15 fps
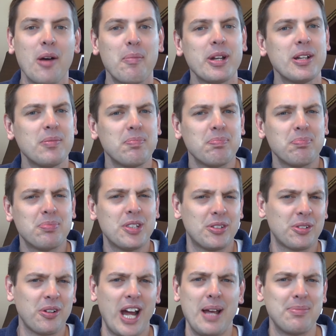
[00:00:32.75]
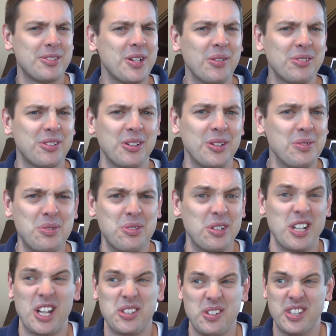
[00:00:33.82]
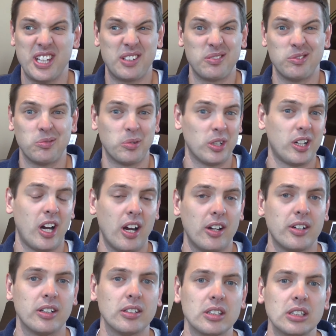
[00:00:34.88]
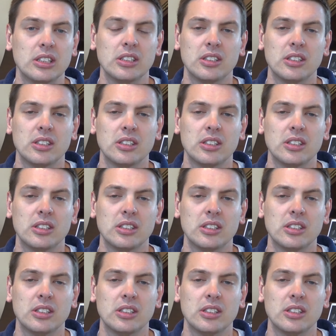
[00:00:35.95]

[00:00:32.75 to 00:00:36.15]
but it describes no solution other than work harder